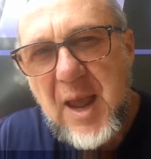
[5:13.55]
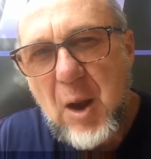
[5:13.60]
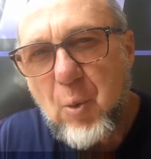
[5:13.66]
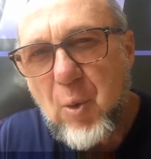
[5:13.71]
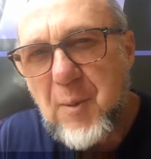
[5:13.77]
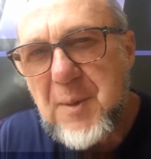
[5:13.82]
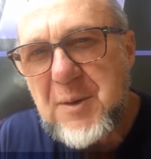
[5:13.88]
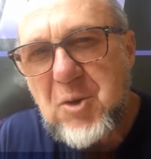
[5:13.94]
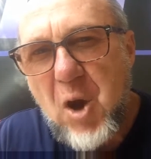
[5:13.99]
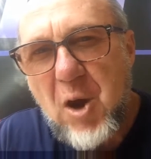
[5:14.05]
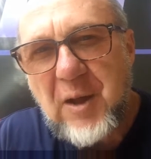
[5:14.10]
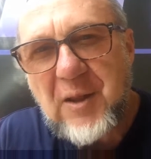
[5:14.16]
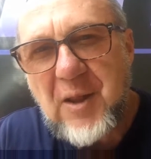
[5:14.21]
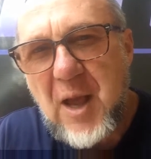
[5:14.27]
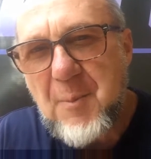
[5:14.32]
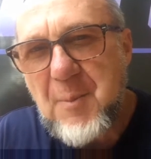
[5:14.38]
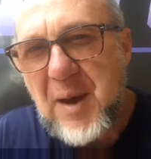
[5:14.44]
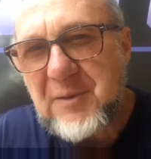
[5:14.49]
And we're going to be
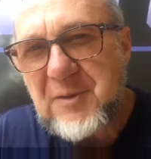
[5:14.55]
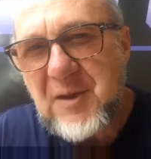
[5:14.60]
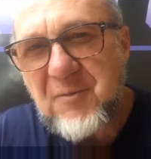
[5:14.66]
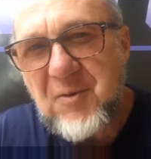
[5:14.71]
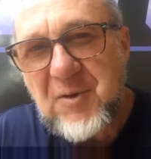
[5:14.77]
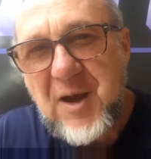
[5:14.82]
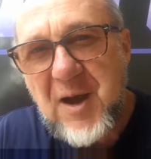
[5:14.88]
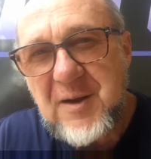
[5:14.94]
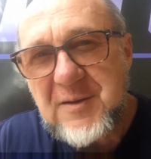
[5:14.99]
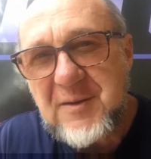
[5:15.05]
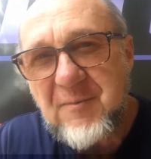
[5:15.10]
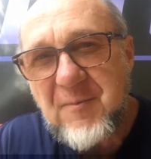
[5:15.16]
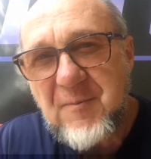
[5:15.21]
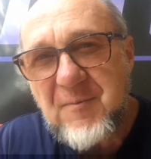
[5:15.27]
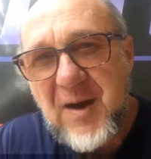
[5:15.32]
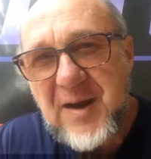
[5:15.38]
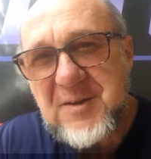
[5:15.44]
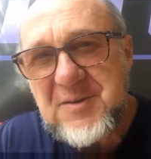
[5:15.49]
talking a lot about different kinds
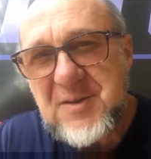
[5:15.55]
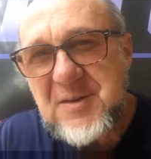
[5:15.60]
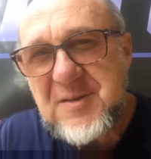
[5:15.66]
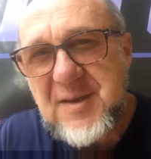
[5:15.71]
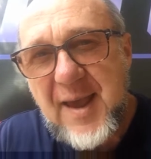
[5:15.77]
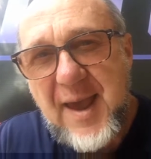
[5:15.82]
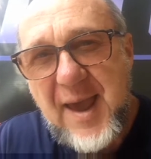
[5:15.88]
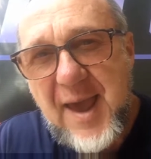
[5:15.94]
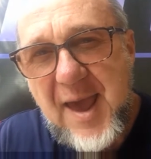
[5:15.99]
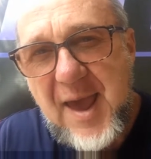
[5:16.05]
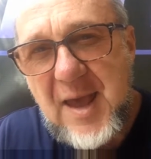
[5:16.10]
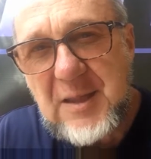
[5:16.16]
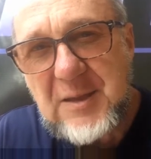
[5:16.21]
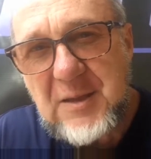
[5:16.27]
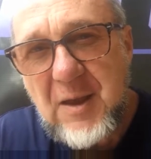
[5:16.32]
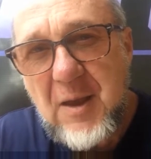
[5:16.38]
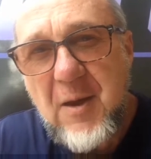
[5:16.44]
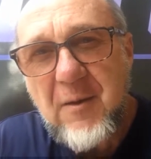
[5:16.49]
of vices
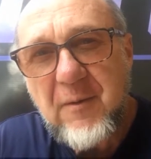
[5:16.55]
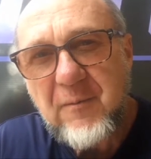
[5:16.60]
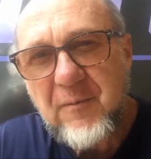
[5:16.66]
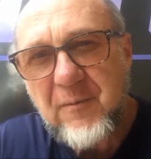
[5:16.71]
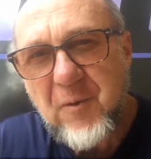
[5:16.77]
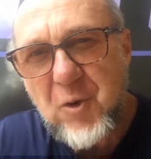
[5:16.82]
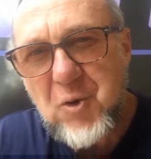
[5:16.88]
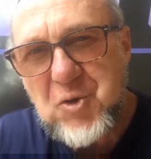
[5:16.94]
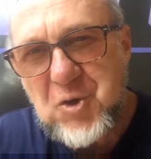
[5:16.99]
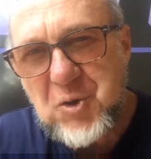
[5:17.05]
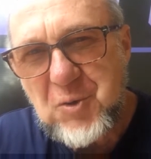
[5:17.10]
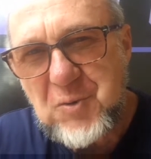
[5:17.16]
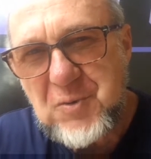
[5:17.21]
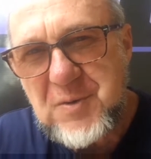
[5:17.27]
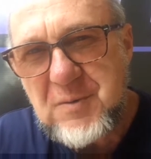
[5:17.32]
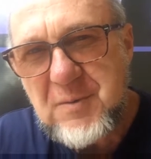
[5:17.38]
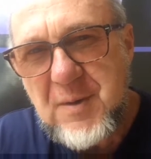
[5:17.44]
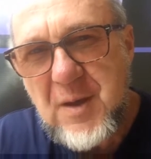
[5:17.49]
and
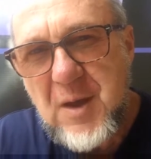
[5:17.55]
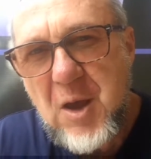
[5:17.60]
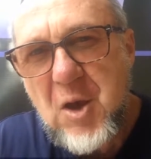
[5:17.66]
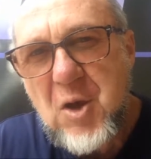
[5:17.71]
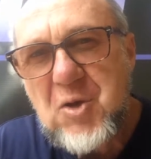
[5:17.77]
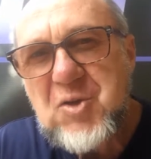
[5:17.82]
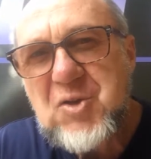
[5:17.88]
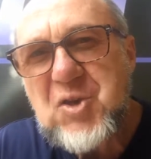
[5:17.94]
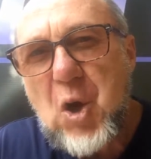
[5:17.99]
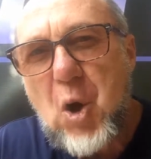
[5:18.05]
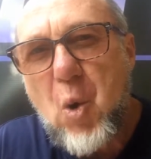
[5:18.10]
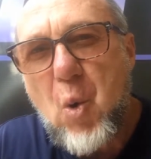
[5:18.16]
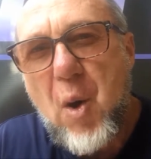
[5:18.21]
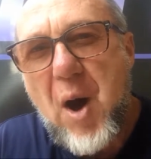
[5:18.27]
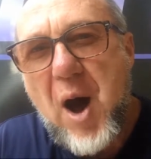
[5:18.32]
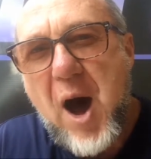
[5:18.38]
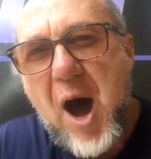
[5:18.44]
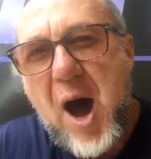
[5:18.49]
virtues.
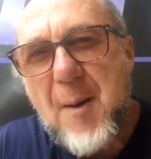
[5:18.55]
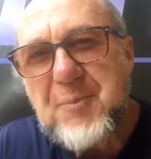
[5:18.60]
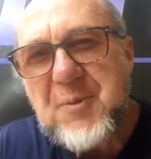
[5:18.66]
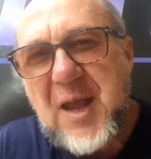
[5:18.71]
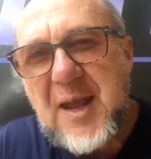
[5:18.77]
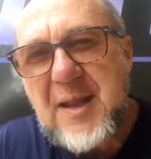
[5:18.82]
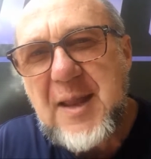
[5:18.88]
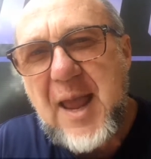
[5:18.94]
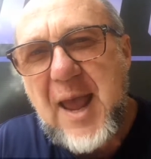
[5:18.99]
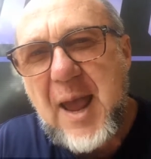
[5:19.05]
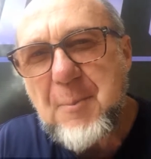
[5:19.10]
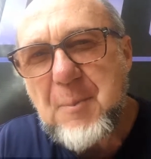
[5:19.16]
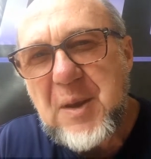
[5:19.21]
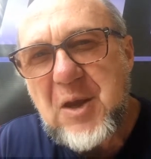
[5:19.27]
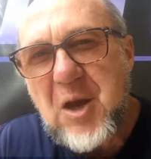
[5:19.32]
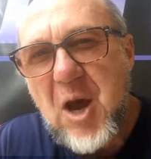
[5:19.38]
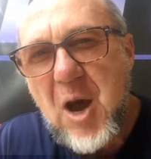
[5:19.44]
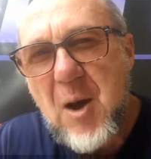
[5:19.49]
So opt in
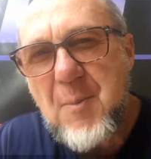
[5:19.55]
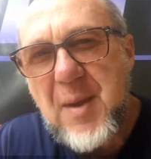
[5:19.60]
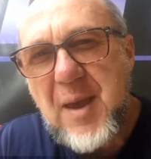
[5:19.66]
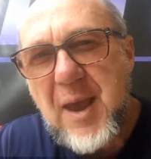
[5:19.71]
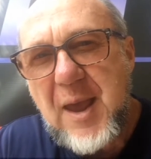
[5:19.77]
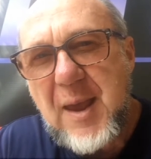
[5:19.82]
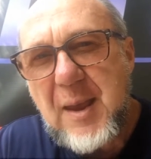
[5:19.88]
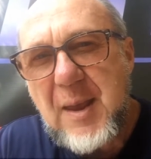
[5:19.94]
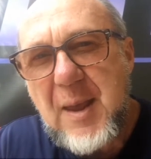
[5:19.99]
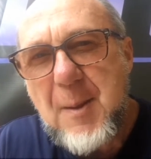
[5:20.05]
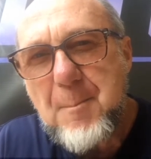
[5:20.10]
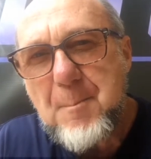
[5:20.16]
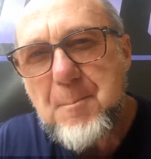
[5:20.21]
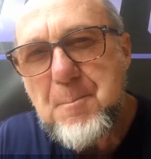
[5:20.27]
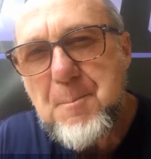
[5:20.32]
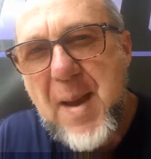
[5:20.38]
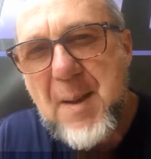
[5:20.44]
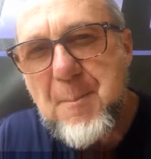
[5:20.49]
and become a
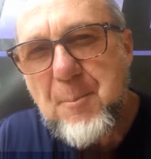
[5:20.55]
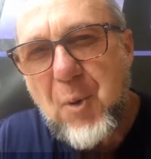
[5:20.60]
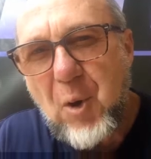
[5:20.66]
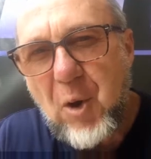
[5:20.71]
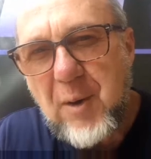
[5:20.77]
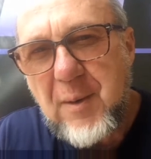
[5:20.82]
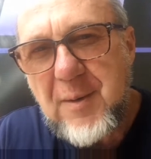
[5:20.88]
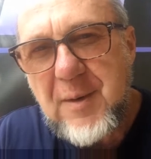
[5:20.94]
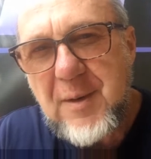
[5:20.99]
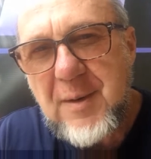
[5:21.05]
member